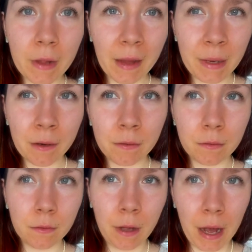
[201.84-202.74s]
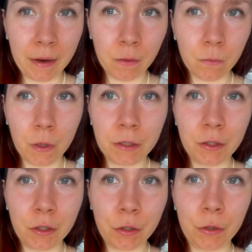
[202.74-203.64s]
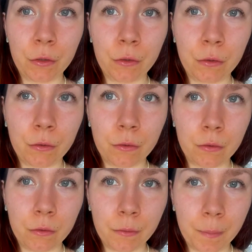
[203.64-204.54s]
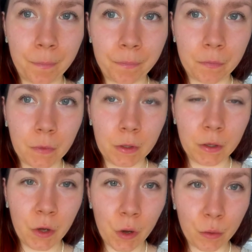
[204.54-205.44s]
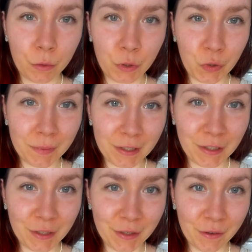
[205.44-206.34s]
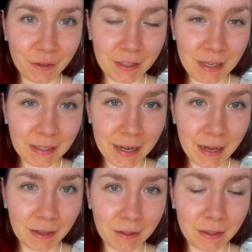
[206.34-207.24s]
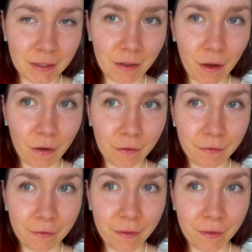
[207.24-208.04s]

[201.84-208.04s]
I mean, I don't want to go too much of the details of